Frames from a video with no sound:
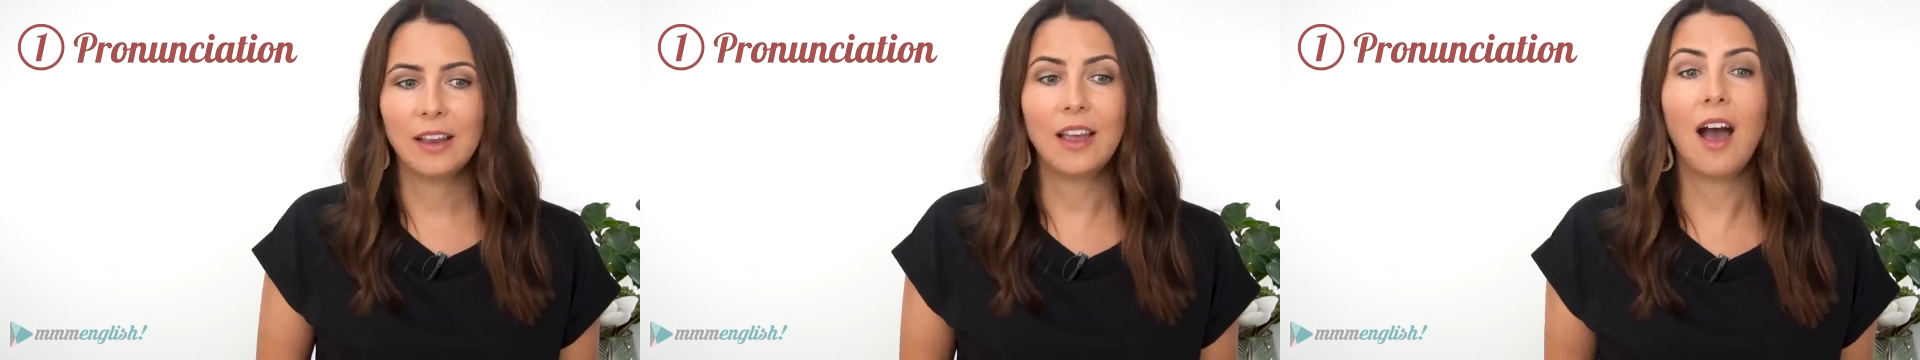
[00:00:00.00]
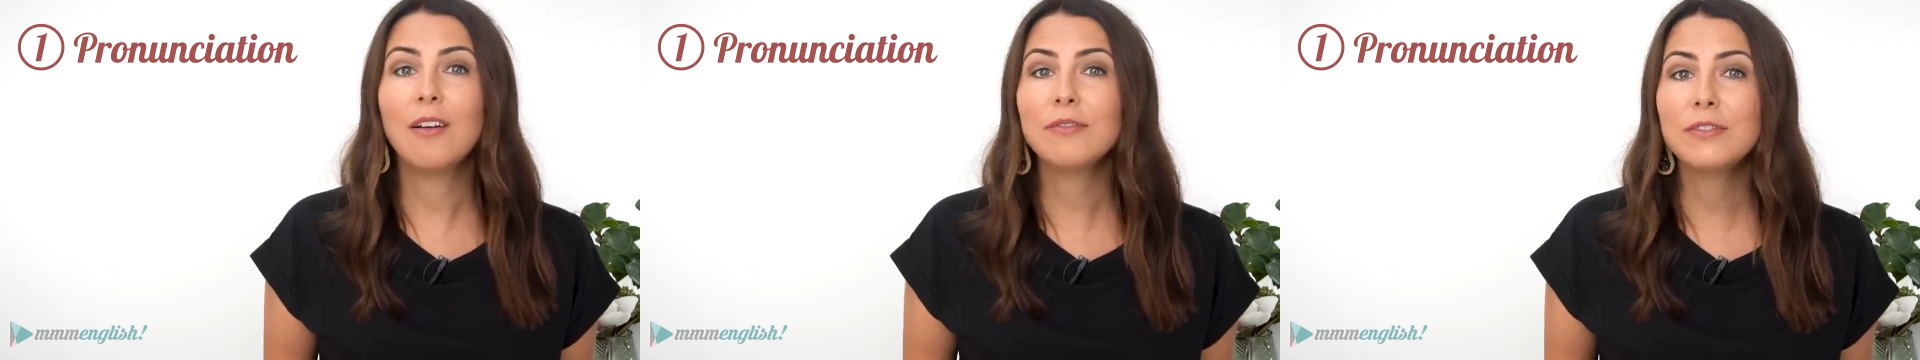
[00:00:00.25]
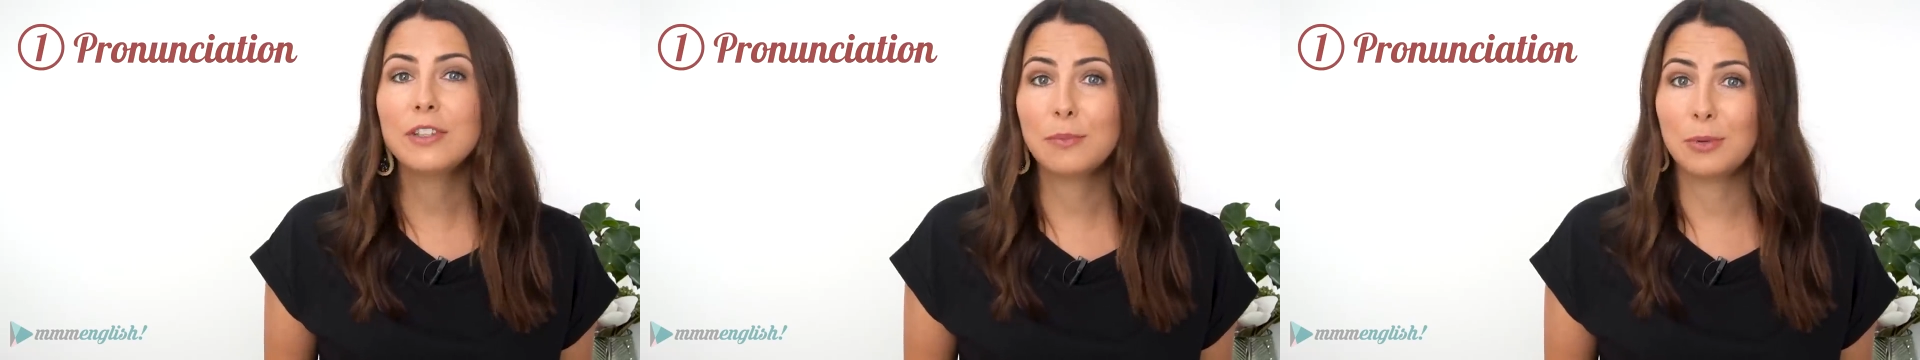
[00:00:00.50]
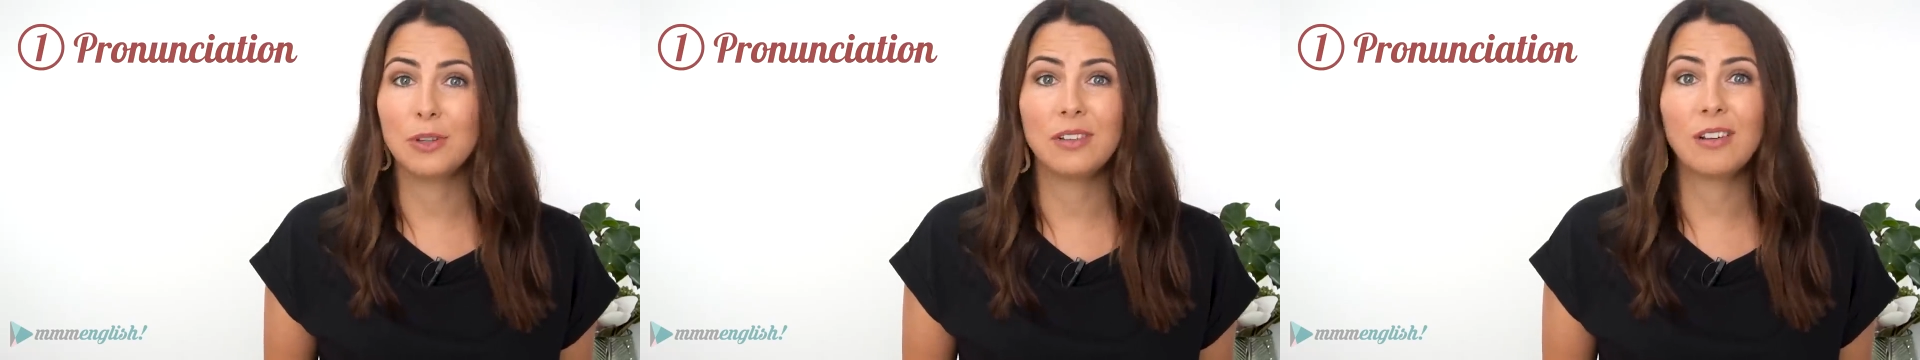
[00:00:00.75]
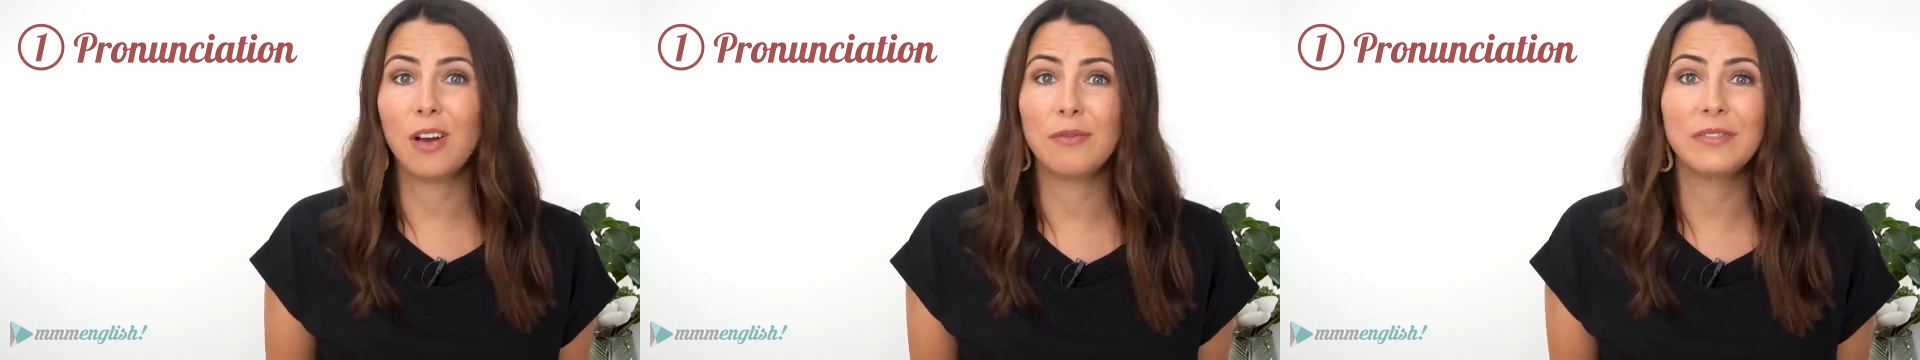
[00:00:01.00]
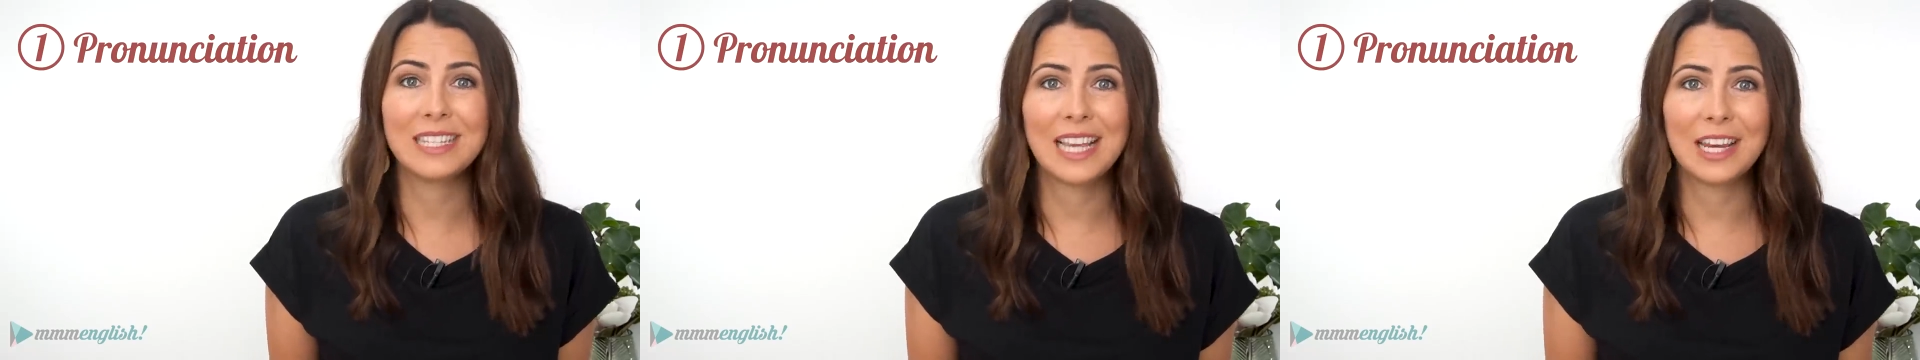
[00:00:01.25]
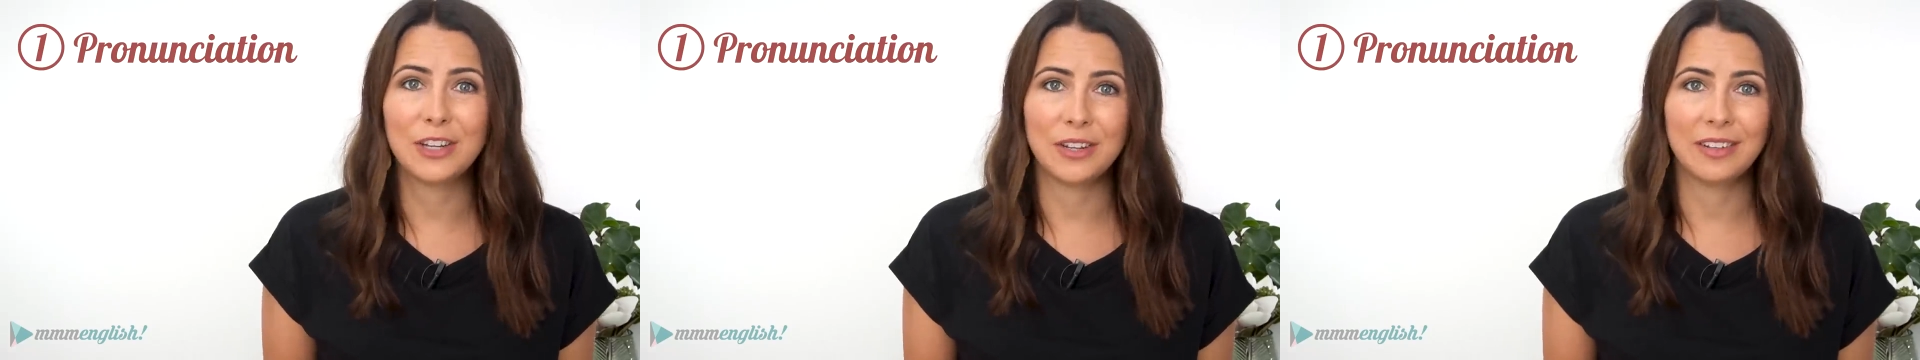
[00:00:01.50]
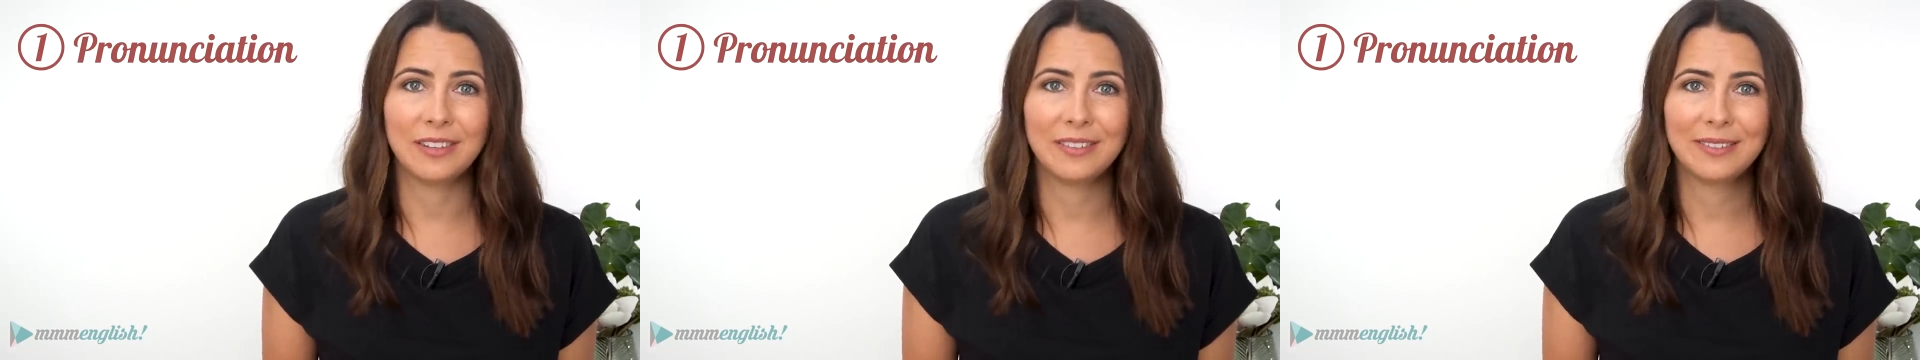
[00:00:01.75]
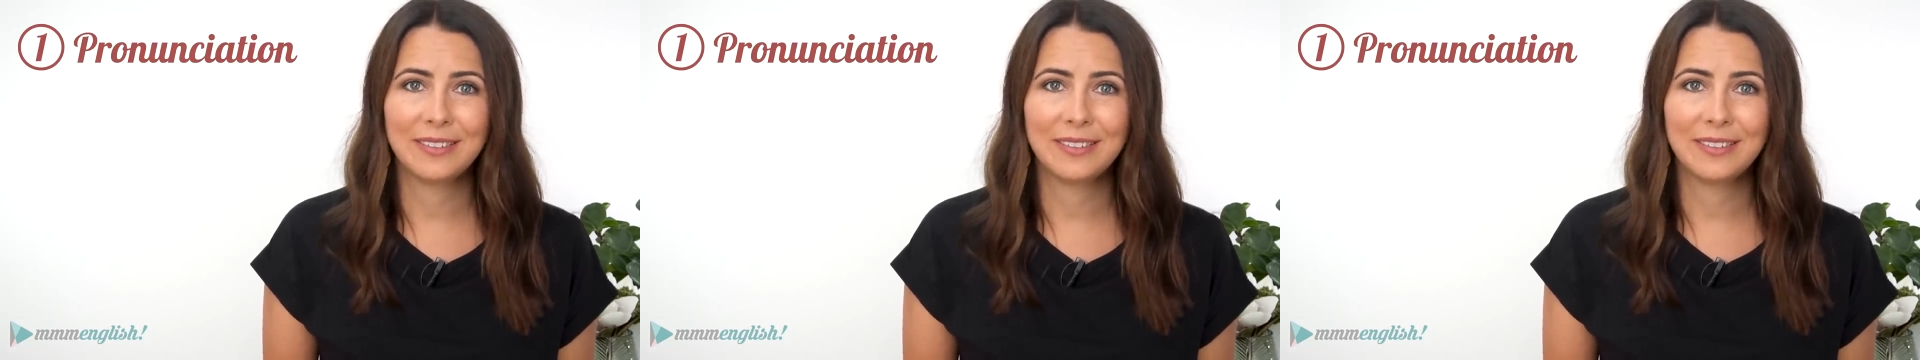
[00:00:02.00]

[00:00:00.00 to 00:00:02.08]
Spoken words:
comfortable conversation.